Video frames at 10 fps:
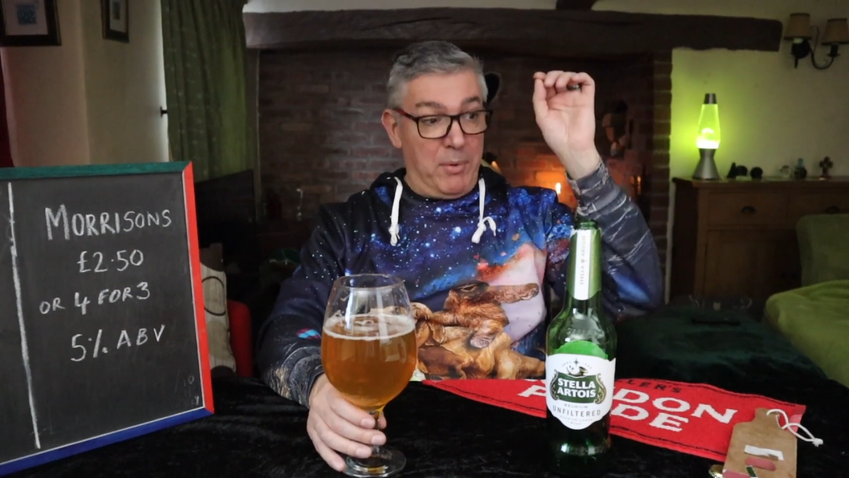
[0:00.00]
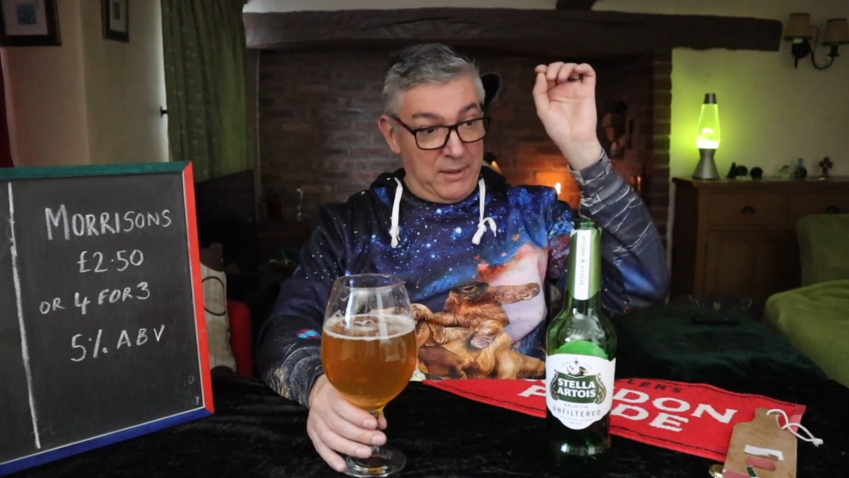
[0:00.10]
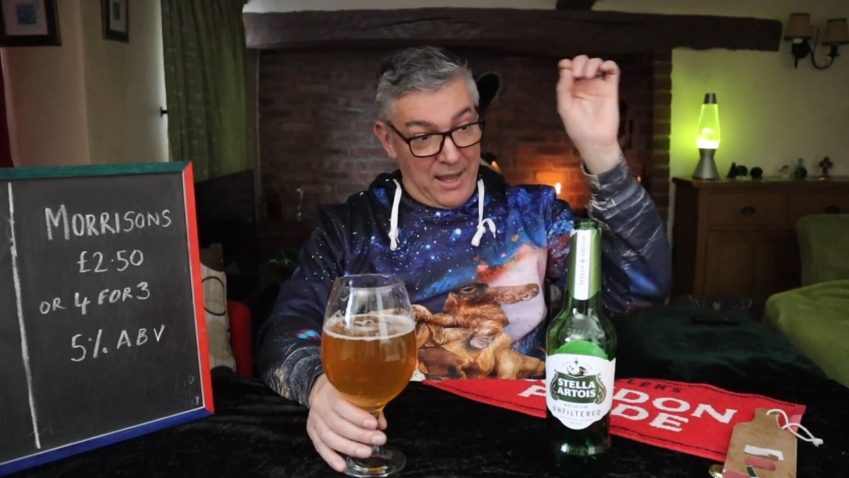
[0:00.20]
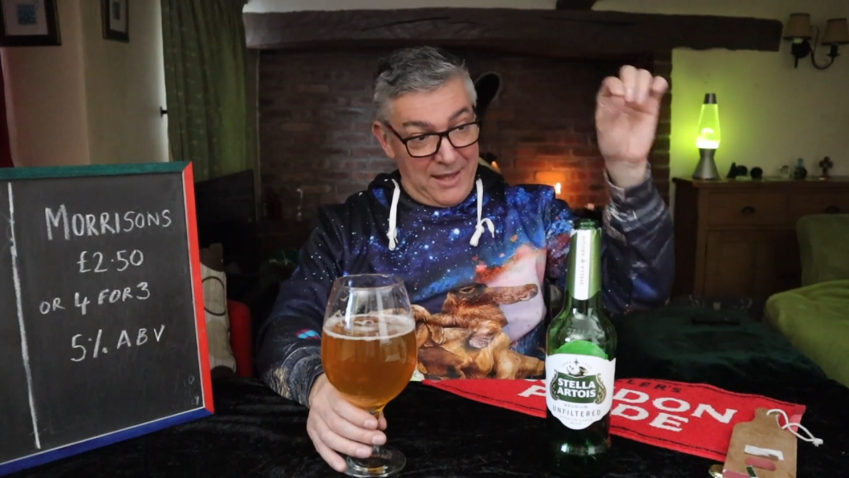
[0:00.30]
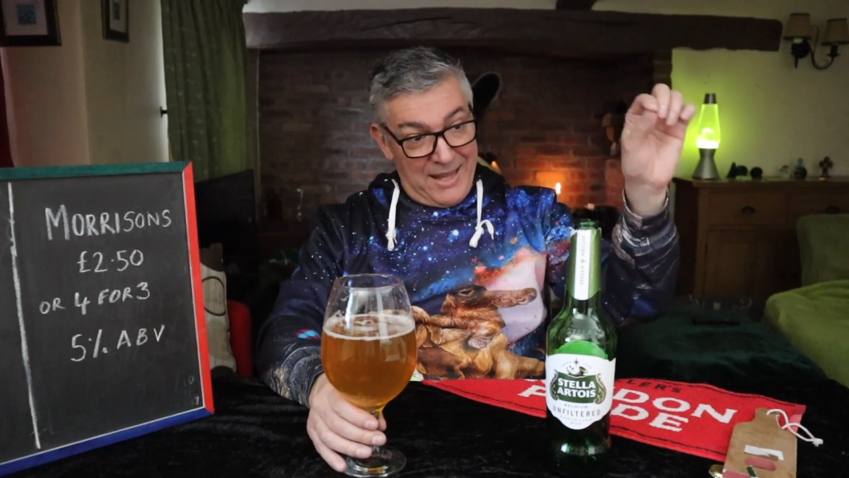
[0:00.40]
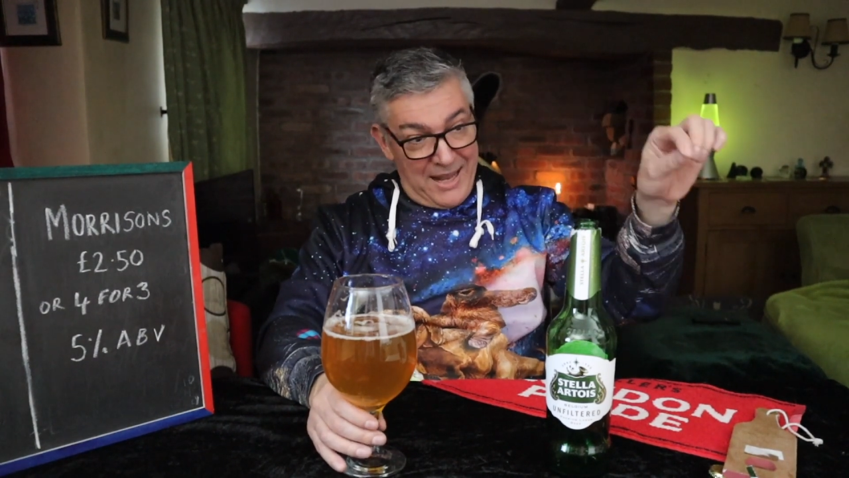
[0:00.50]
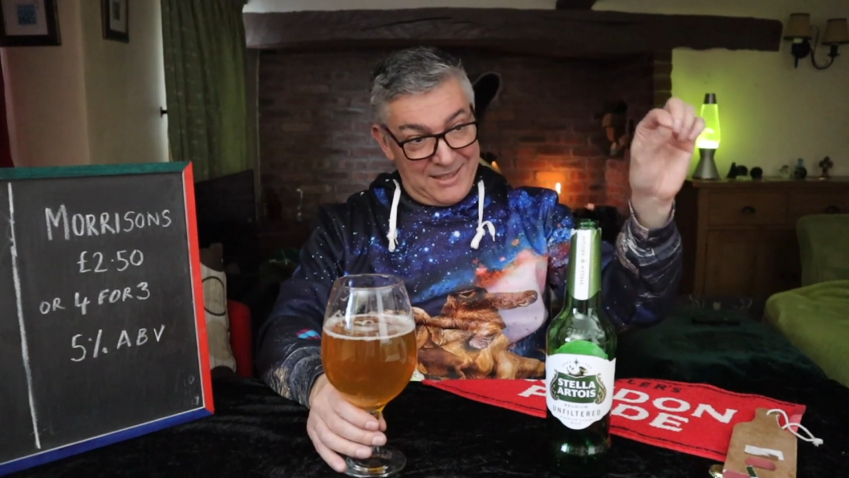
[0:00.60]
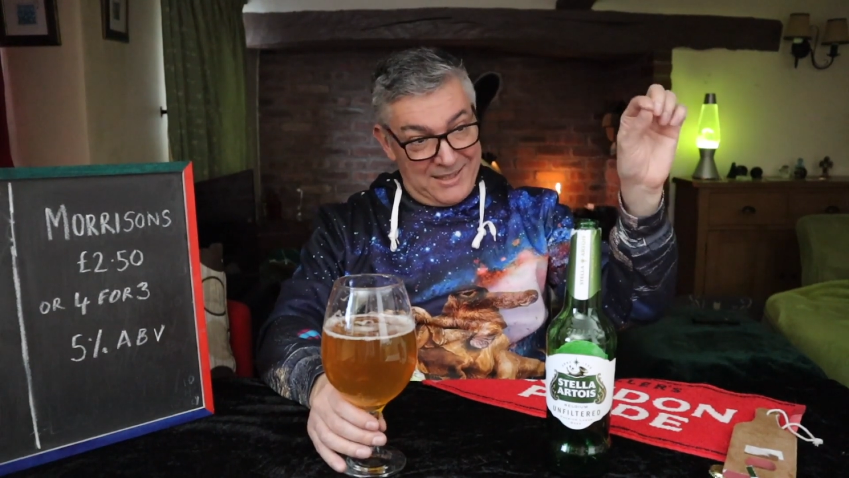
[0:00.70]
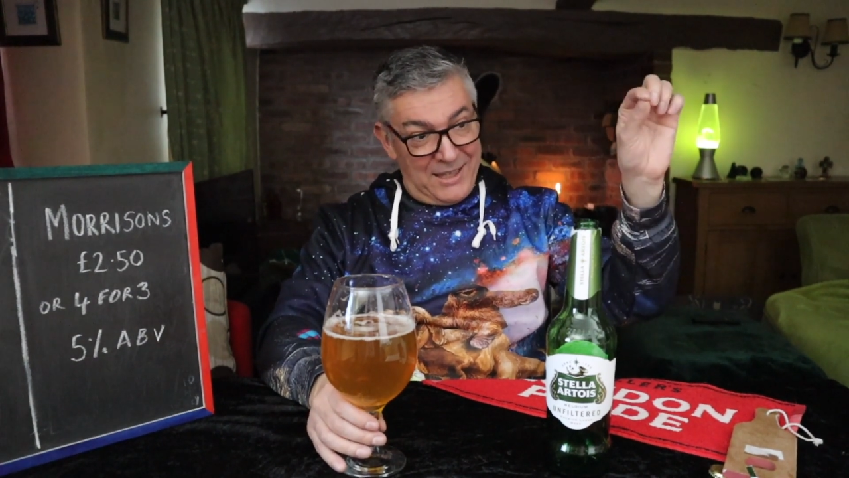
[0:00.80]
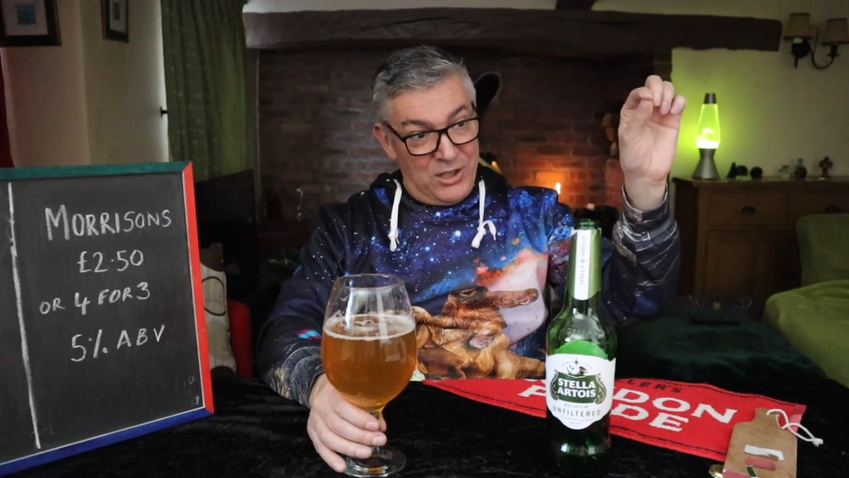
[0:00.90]
but
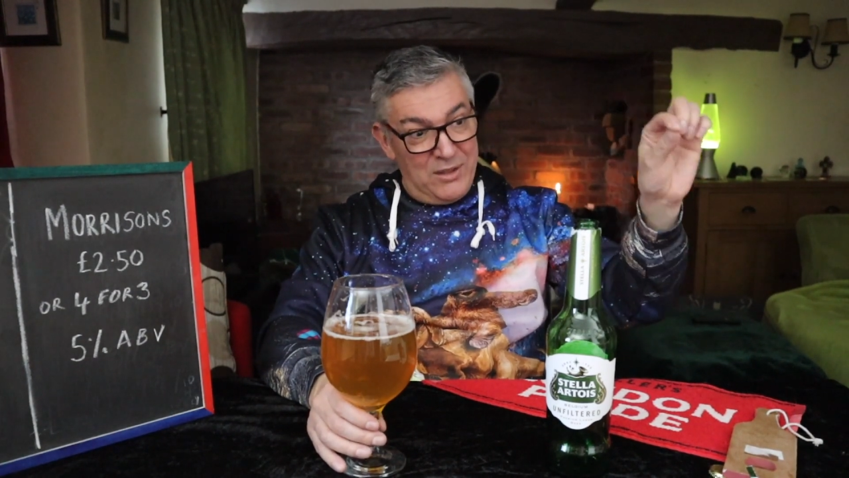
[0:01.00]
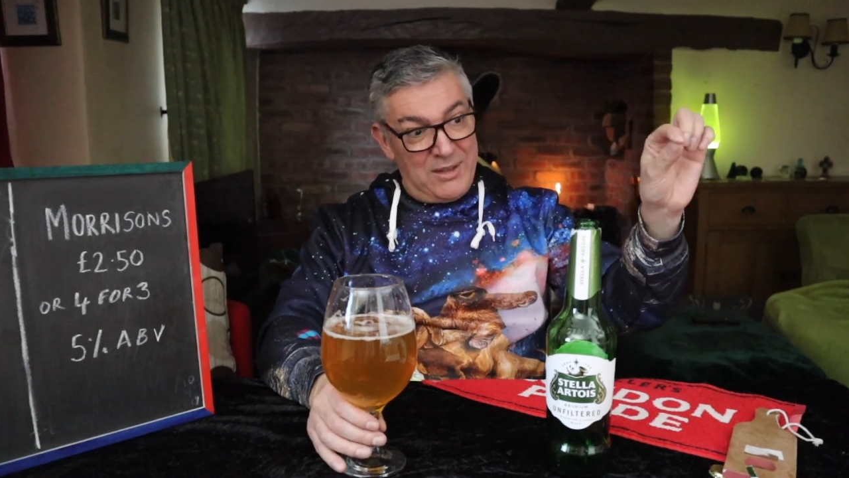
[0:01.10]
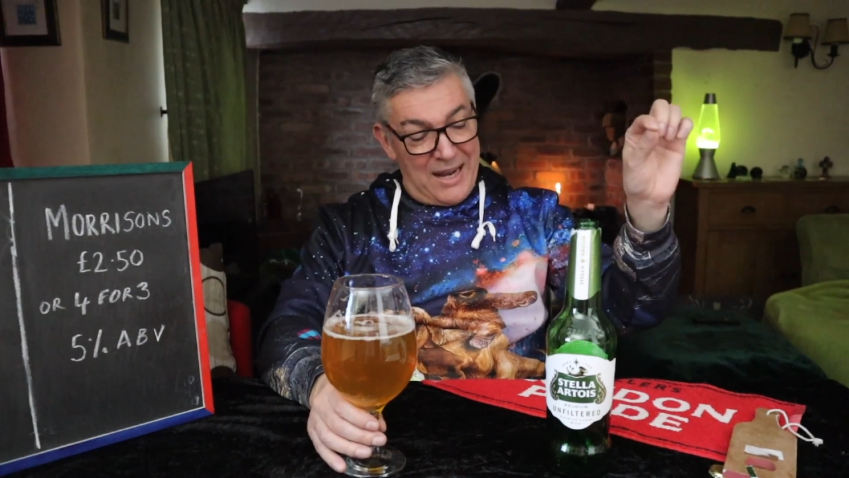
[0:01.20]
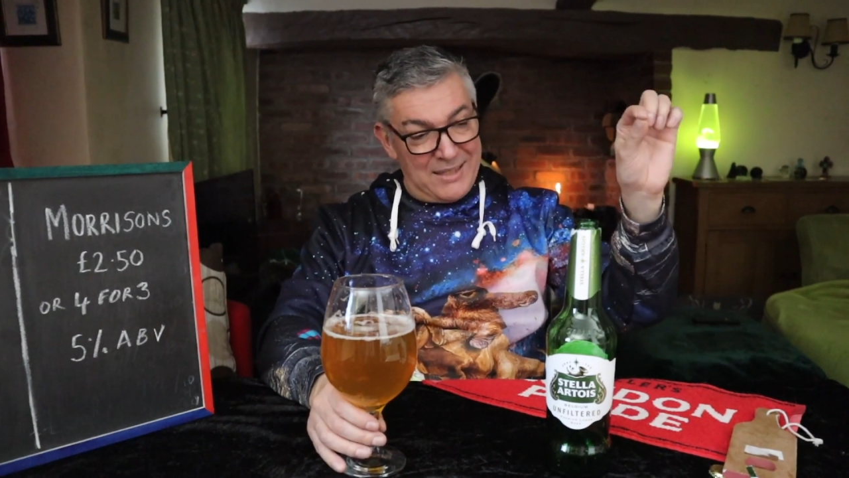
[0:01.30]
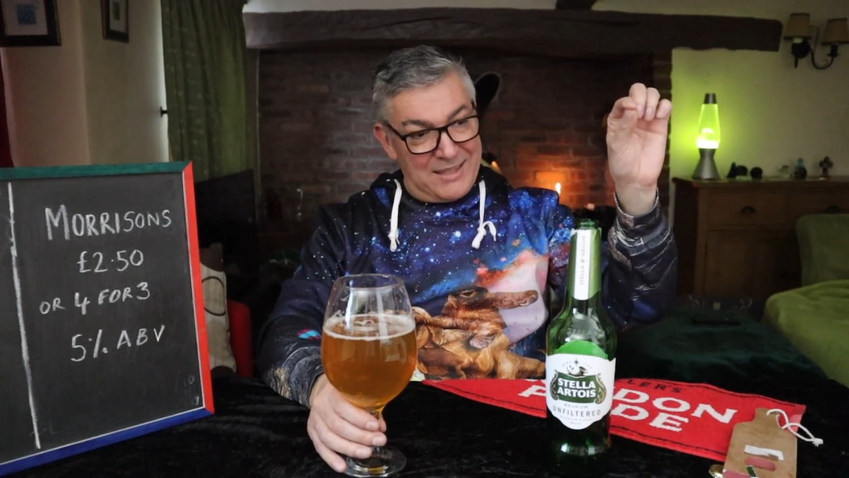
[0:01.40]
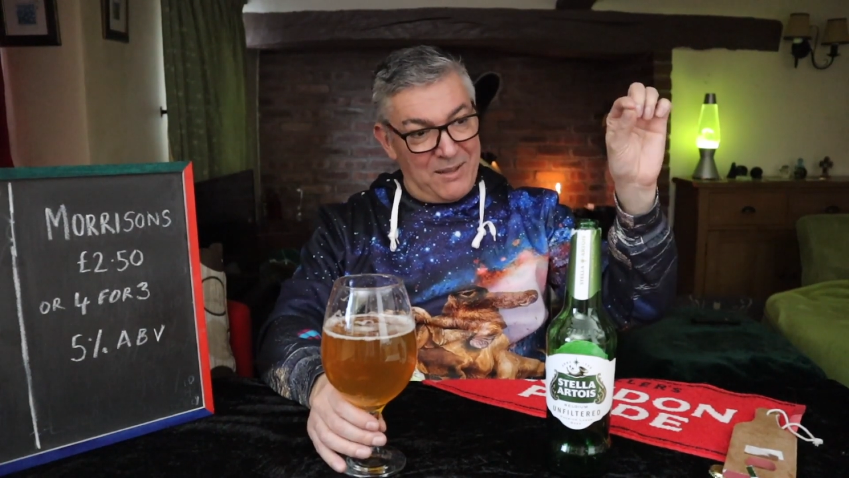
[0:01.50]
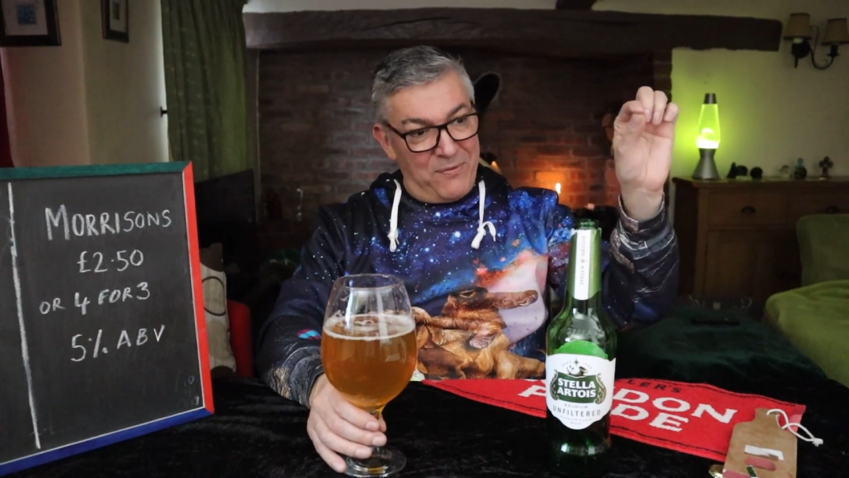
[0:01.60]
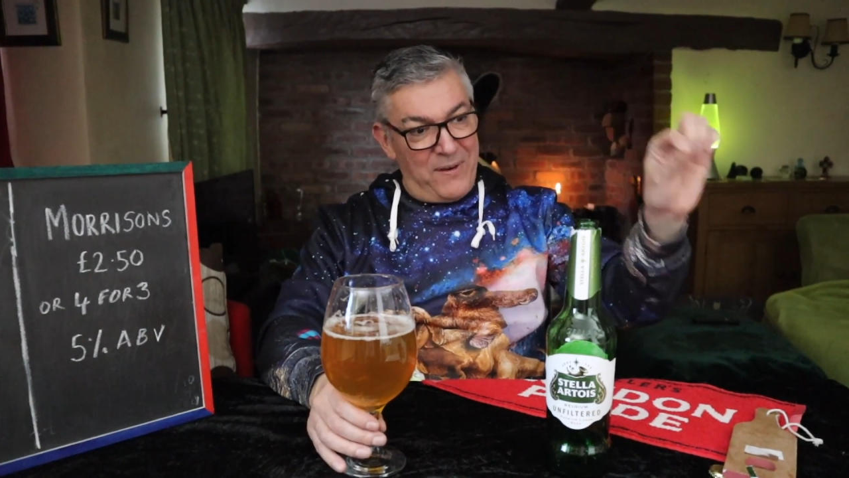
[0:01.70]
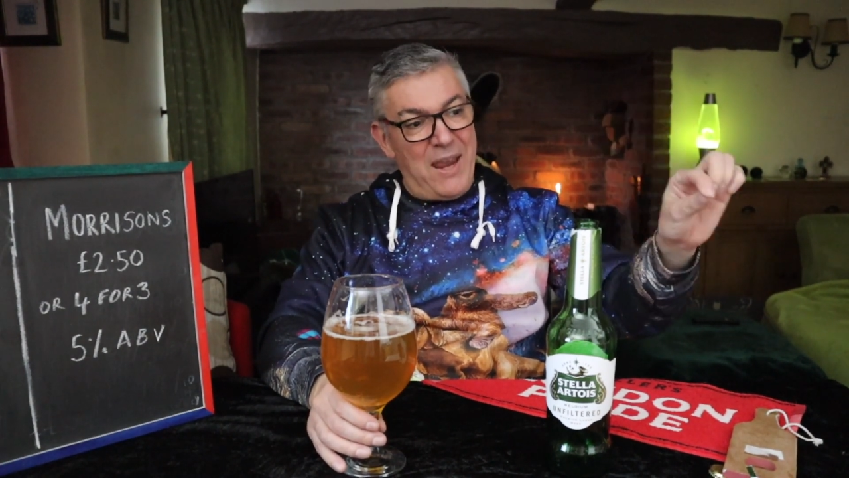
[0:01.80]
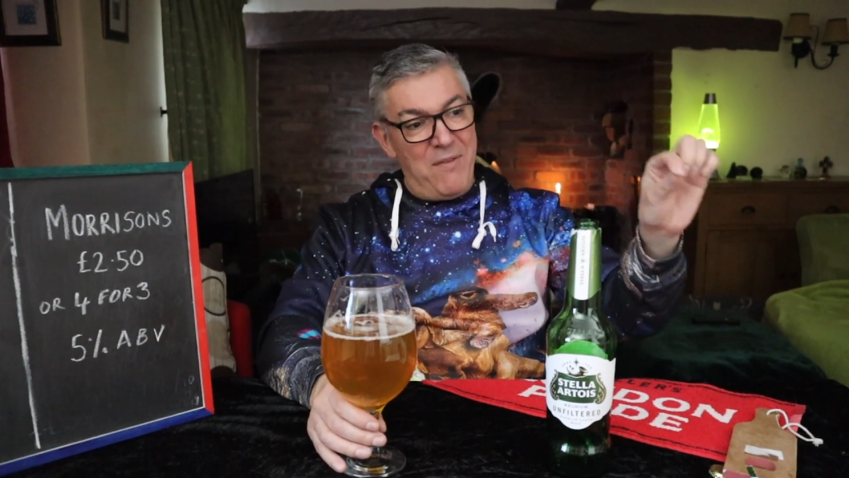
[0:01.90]
that's the
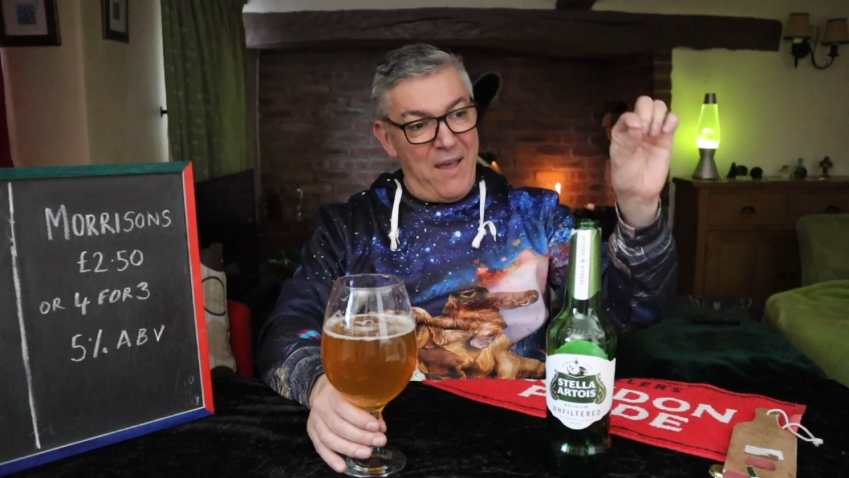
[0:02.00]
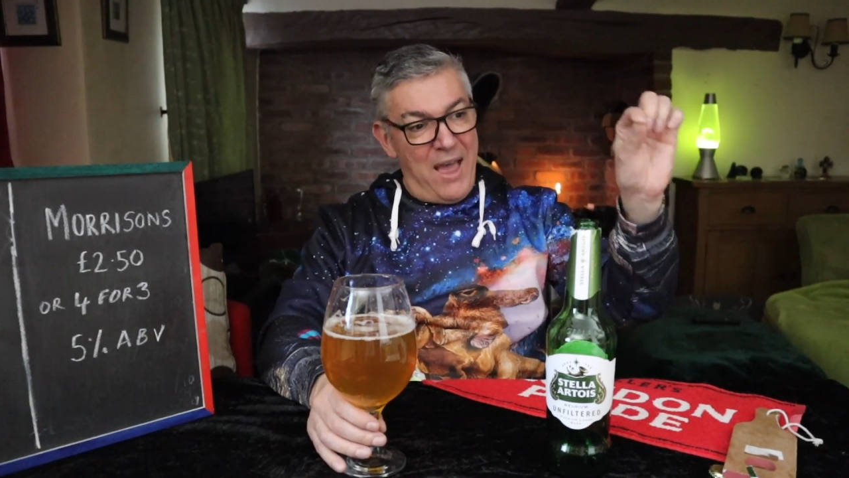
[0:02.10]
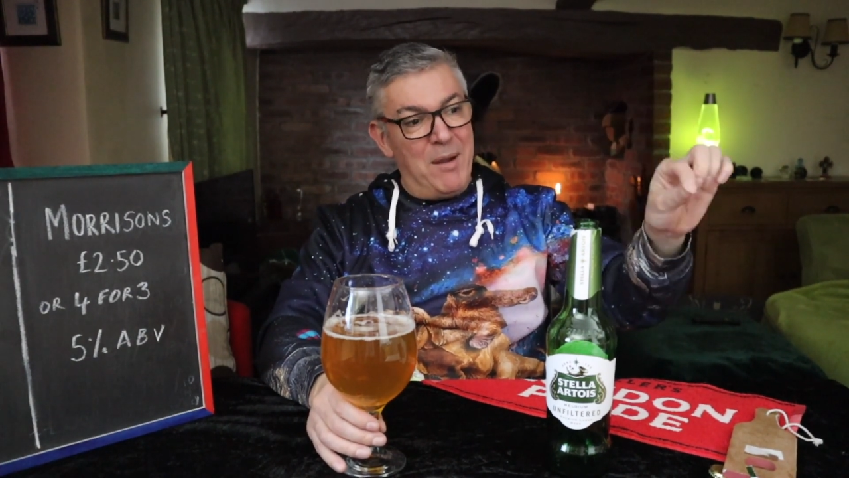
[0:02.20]
flavour